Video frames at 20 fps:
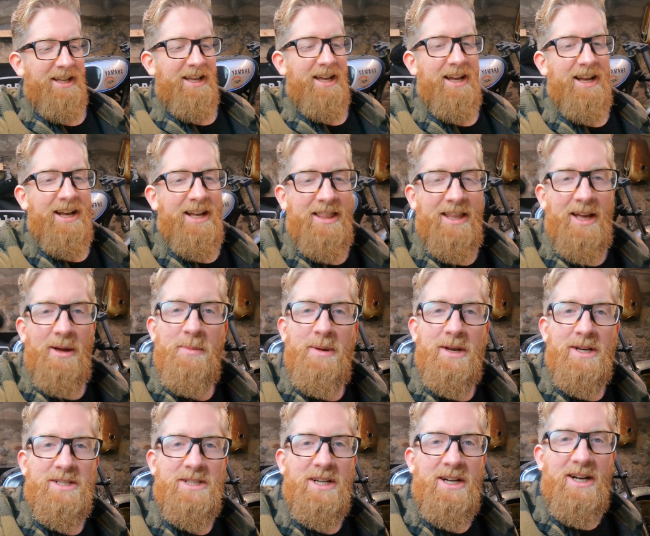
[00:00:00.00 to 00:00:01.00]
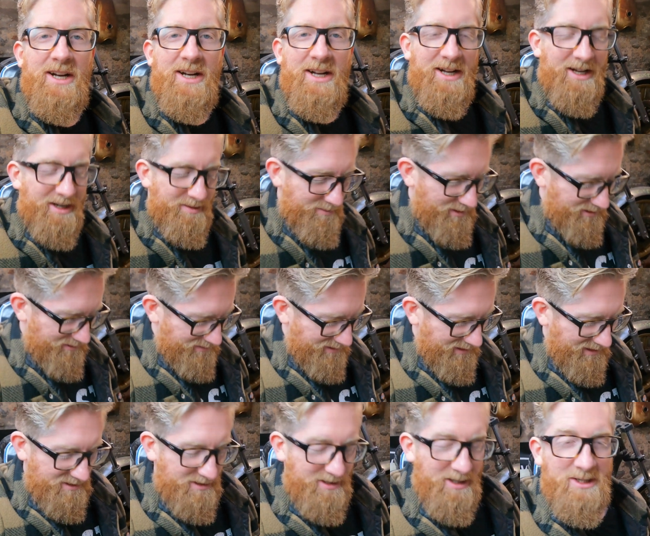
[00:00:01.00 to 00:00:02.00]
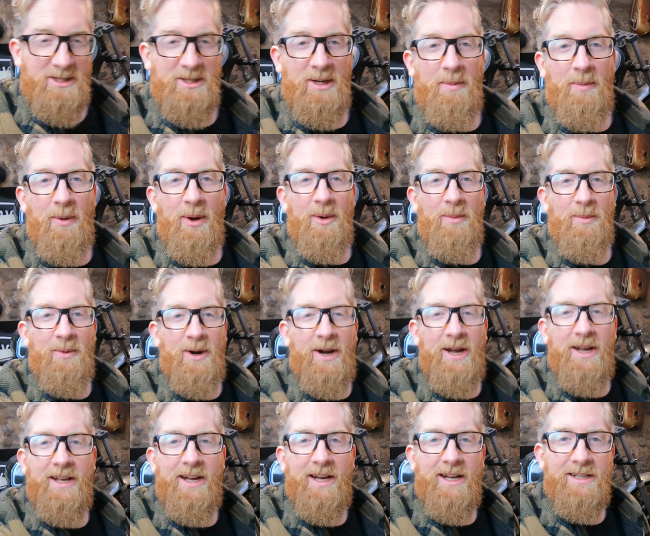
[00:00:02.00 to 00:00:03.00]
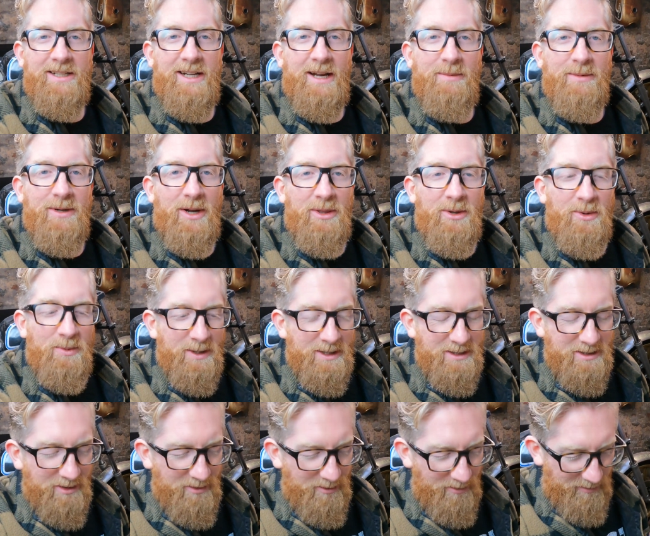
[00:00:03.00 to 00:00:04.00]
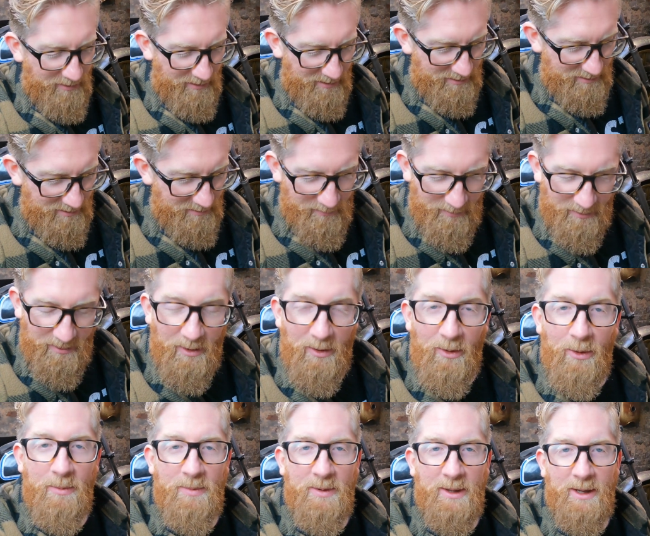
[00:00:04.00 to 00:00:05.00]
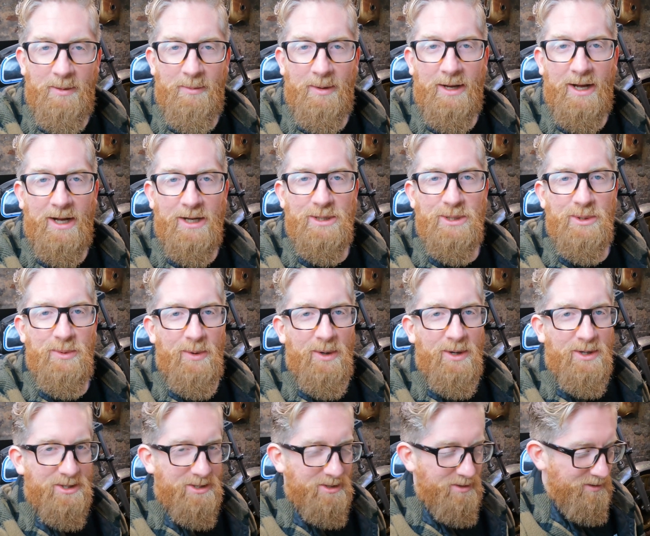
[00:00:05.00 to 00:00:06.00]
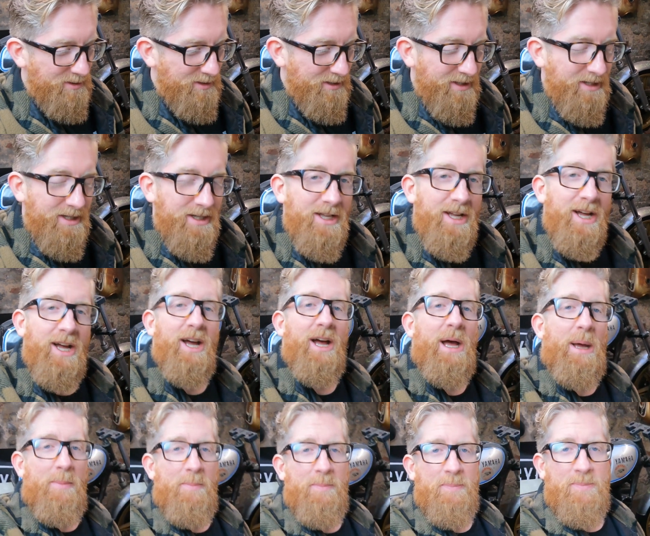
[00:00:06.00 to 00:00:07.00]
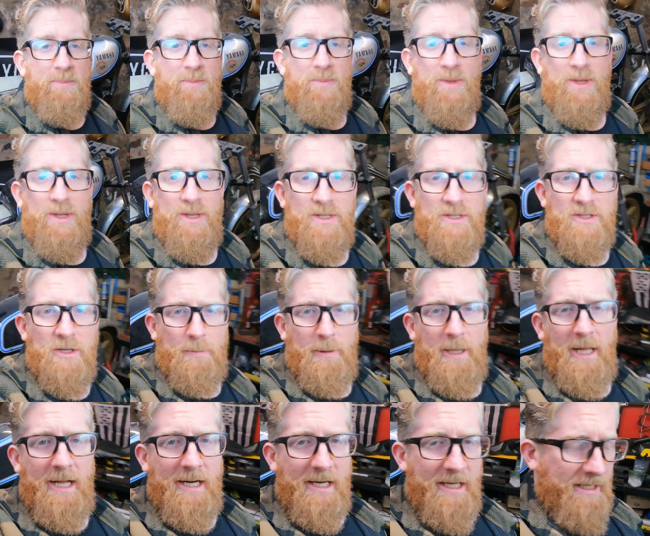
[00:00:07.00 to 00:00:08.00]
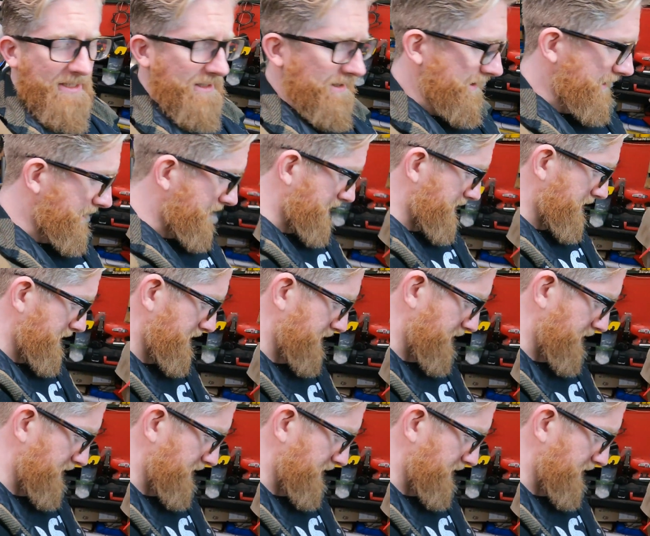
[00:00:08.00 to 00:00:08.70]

that gets us to a point where I attempt other ways to do things with the hope that it might actually work. So so plan is